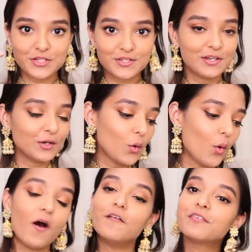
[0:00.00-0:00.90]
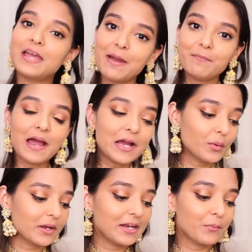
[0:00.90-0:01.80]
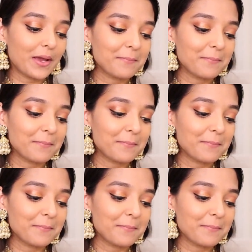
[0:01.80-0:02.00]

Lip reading: just gonna go off camera, quickly wear